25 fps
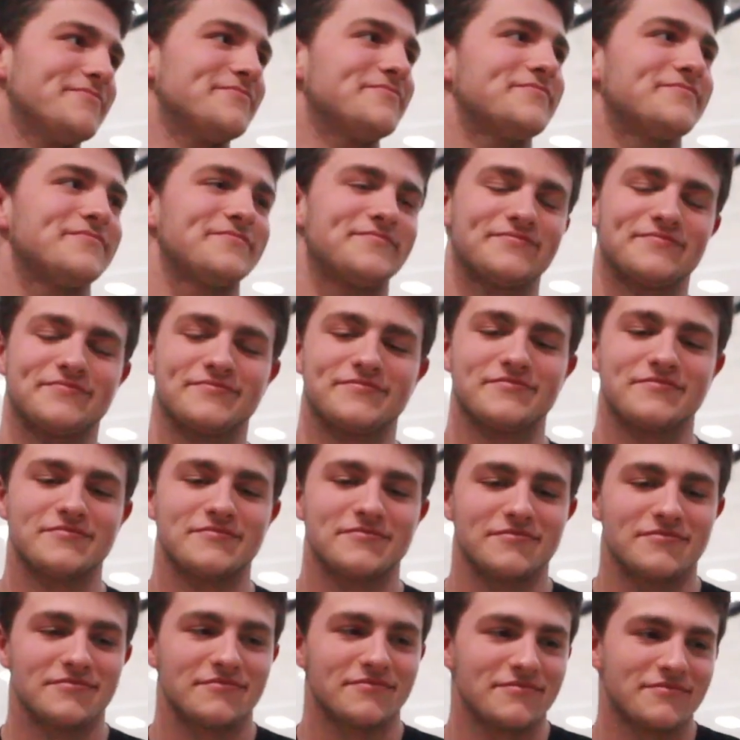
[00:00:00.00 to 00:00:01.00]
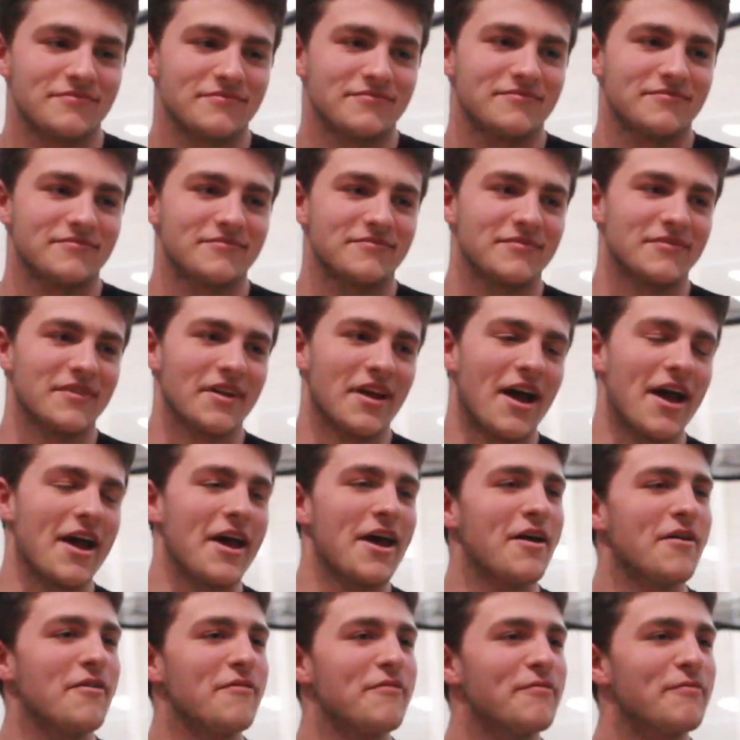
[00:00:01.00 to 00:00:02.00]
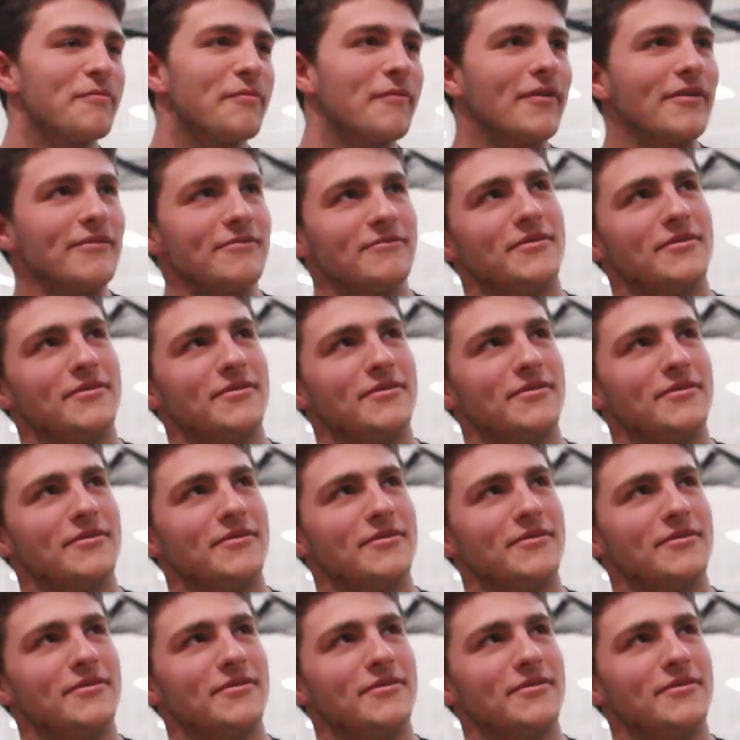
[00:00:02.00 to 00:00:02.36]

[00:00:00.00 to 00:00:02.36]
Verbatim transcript: And have you played wiffle ball before? I have,